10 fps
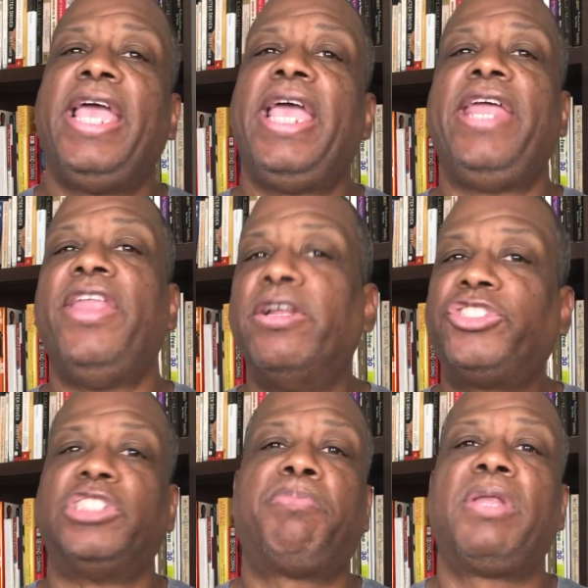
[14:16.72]
and they're
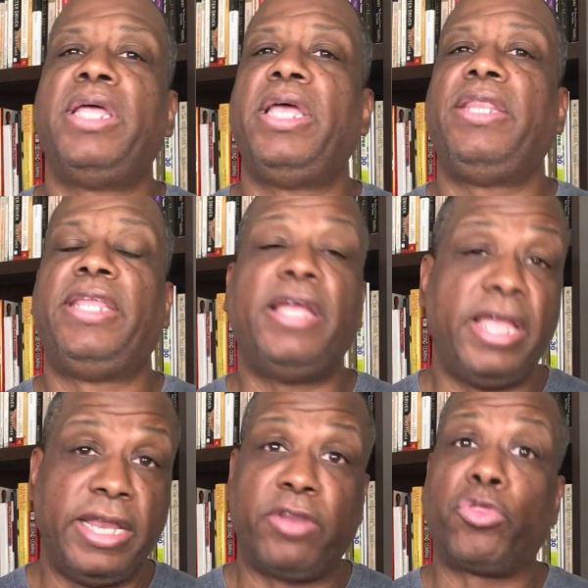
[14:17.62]
just playing
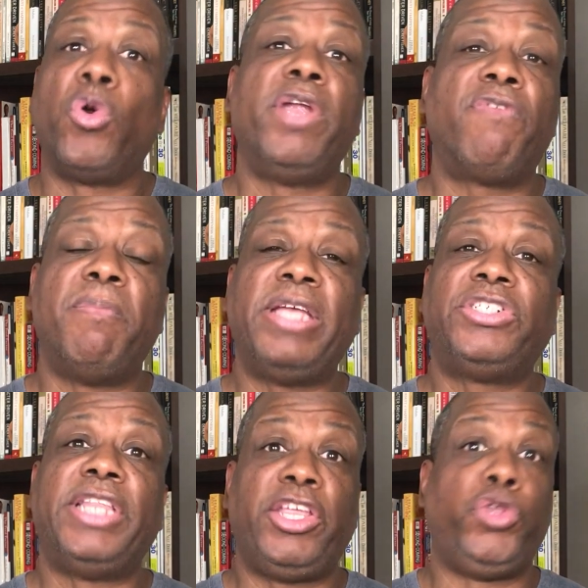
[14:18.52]
and they're throwing
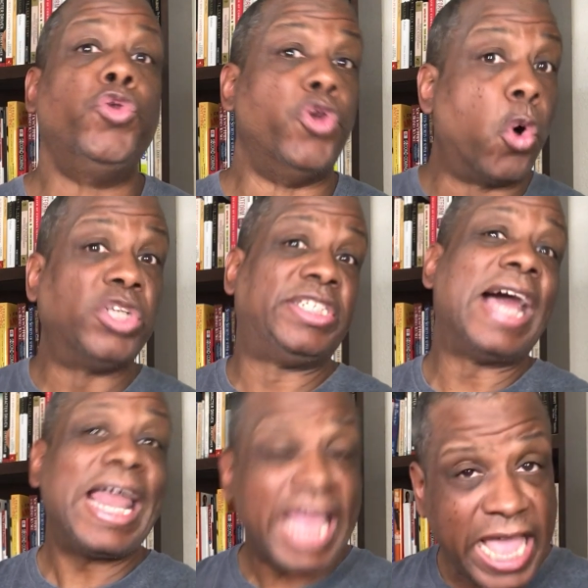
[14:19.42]
information that you know is
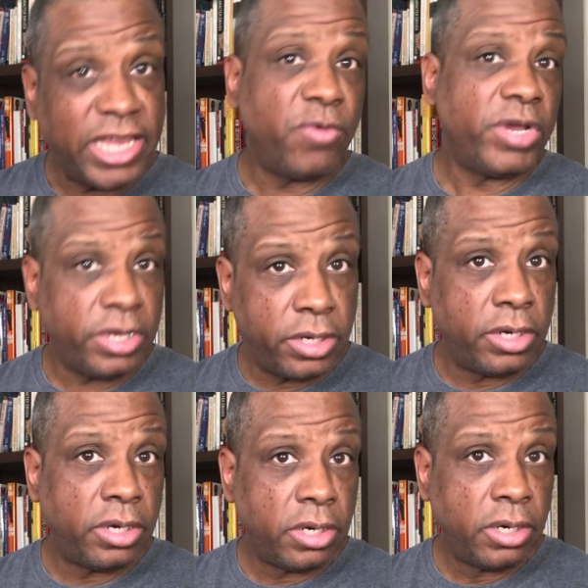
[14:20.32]
not accurate
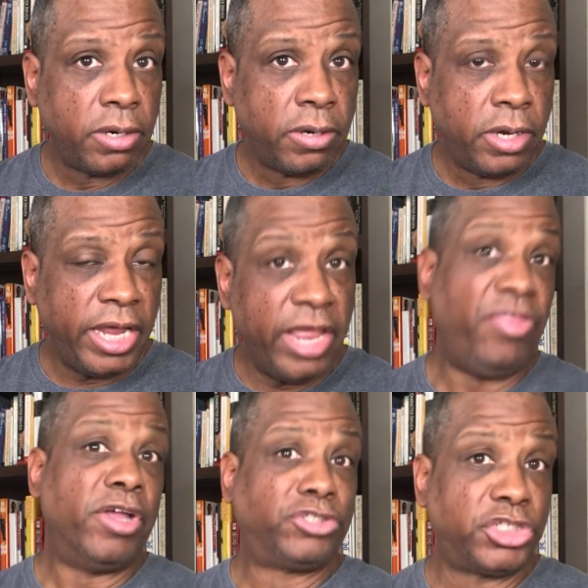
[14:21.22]
and
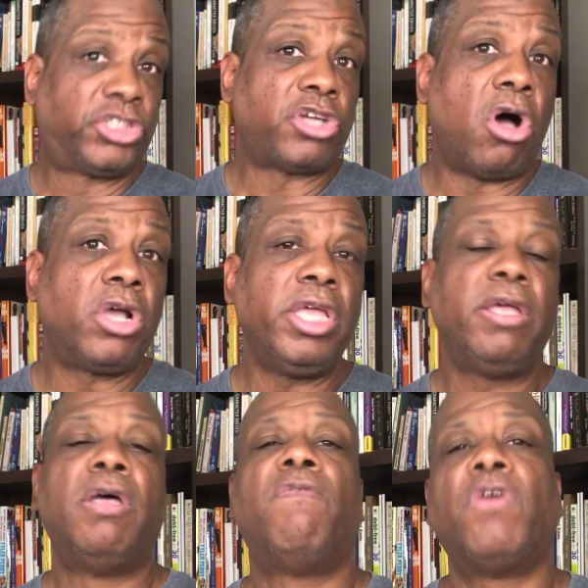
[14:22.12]
they're just talking.
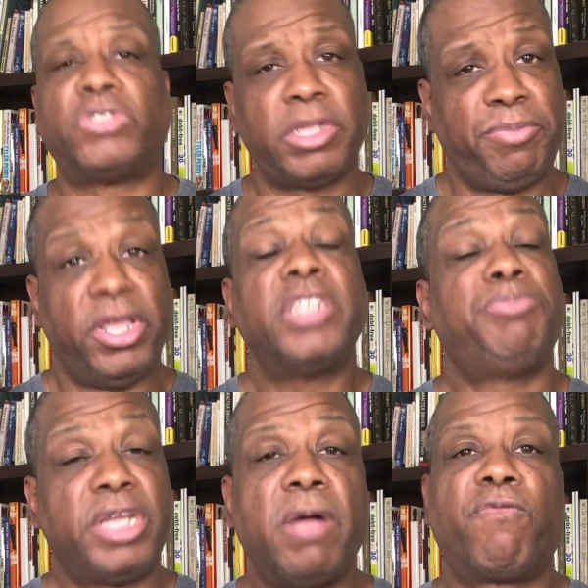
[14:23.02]
Folks, that does
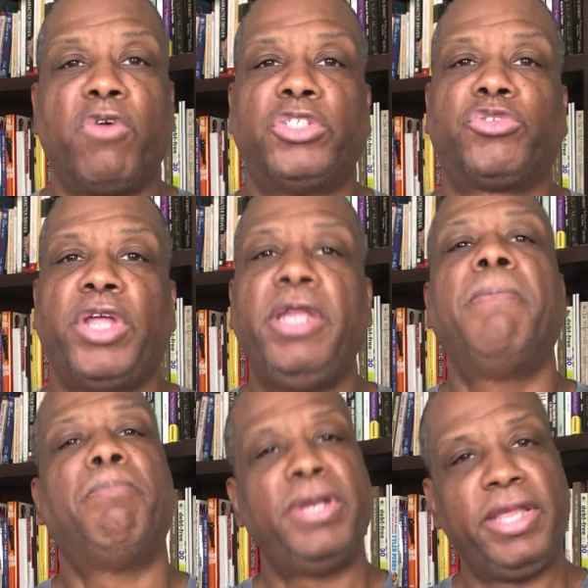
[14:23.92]
become frustrating.
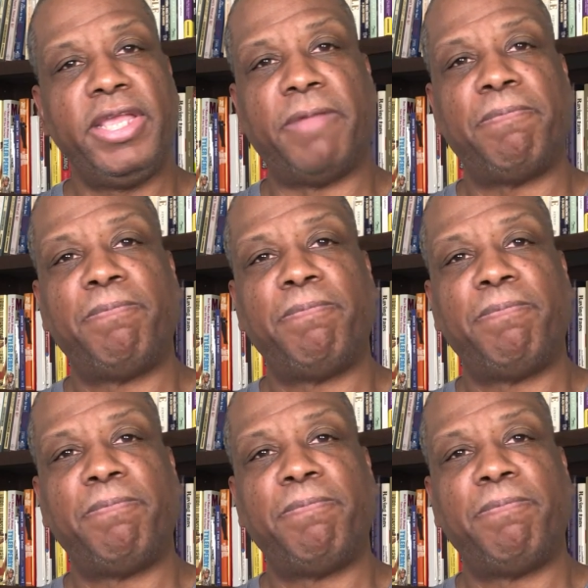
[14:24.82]
But again,